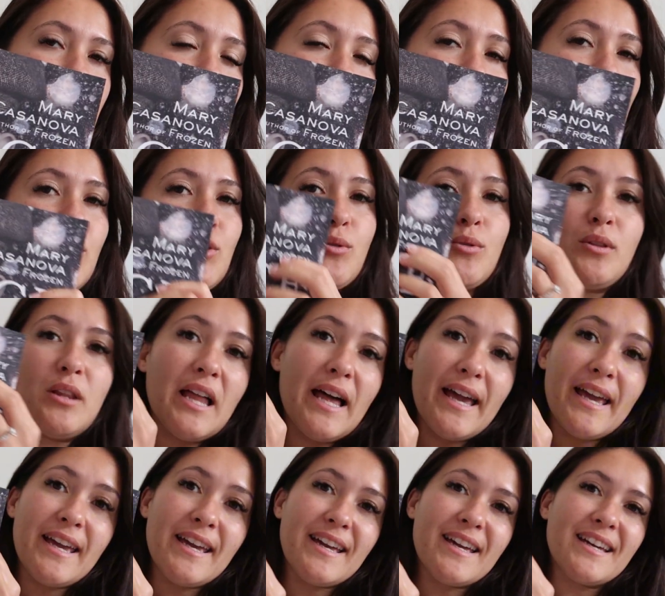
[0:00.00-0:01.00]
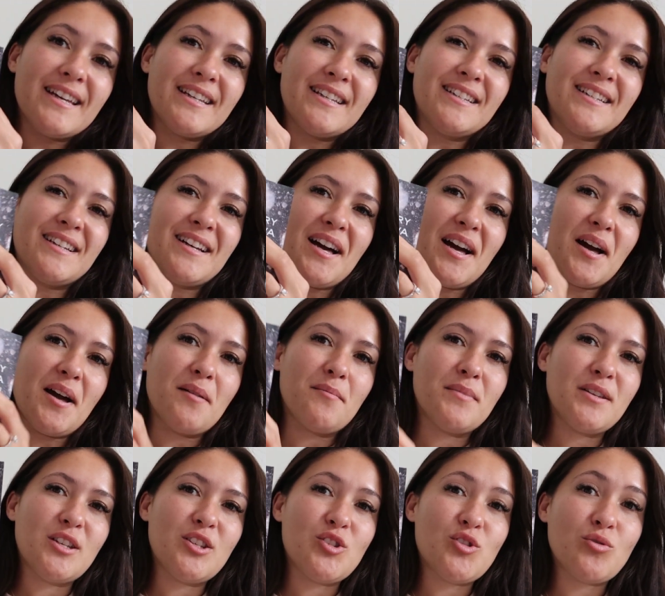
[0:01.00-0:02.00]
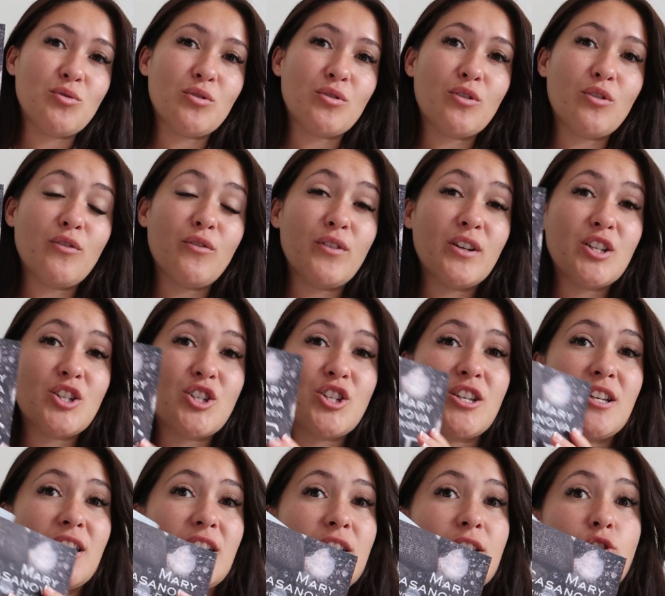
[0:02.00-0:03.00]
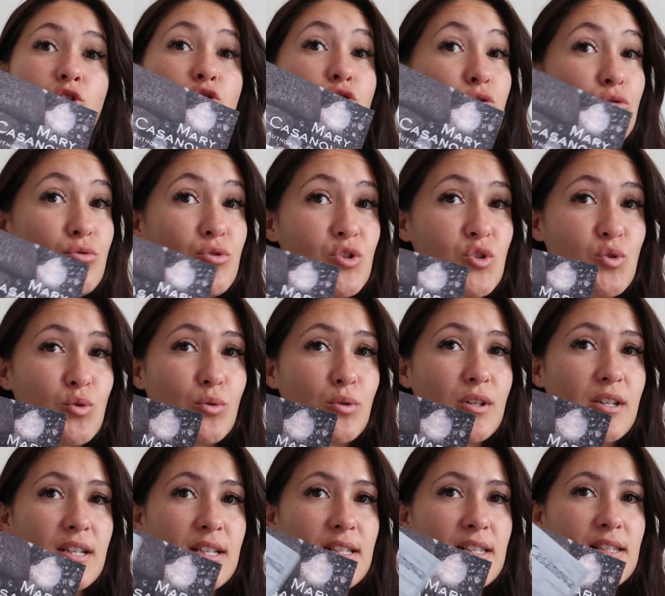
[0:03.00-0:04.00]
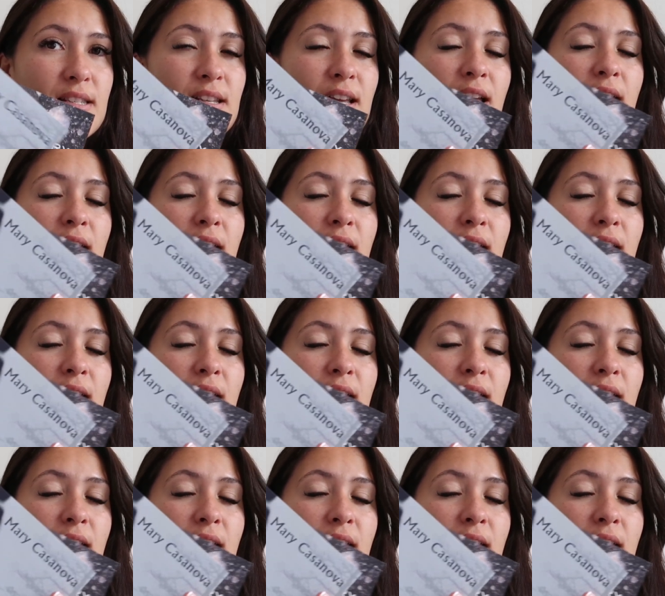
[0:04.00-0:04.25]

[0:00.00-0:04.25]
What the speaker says: if you like historical fiction, true stories,